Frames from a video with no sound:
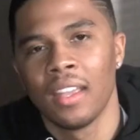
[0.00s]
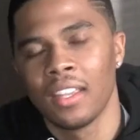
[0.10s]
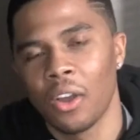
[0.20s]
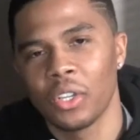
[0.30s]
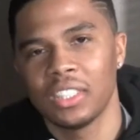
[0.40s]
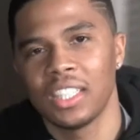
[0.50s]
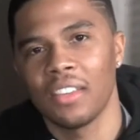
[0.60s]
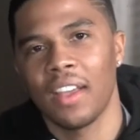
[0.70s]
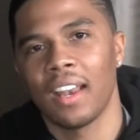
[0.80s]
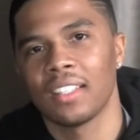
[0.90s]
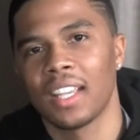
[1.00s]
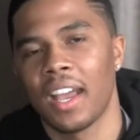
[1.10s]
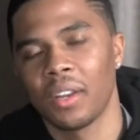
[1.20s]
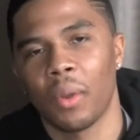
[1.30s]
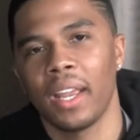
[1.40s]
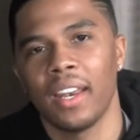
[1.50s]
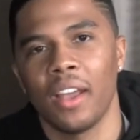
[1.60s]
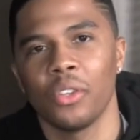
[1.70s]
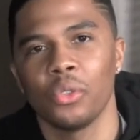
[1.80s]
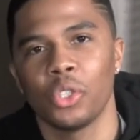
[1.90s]
Yo, this is J. Valentine, and right
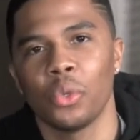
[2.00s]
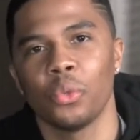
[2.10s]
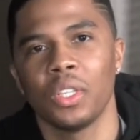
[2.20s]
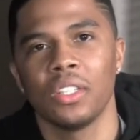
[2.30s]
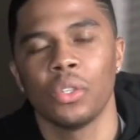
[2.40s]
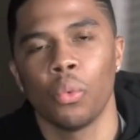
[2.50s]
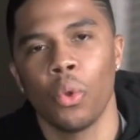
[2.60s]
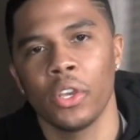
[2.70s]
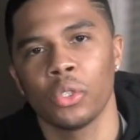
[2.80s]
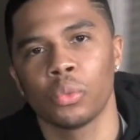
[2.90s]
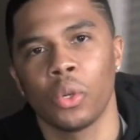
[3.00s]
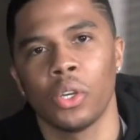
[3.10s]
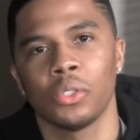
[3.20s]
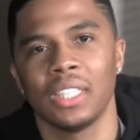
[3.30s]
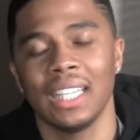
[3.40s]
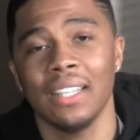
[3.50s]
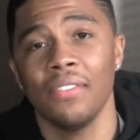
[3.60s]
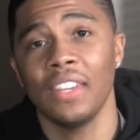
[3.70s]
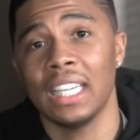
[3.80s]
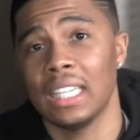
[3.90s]
now you tuned in to Warriors World
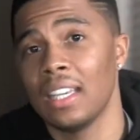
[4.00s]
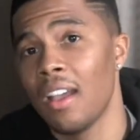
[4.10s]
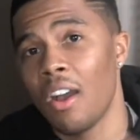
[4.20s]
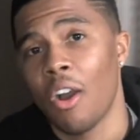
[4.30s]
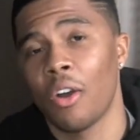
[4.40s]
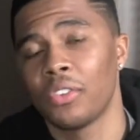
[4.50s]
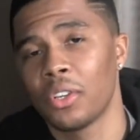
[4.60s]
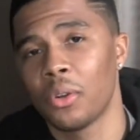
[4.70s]
TV off the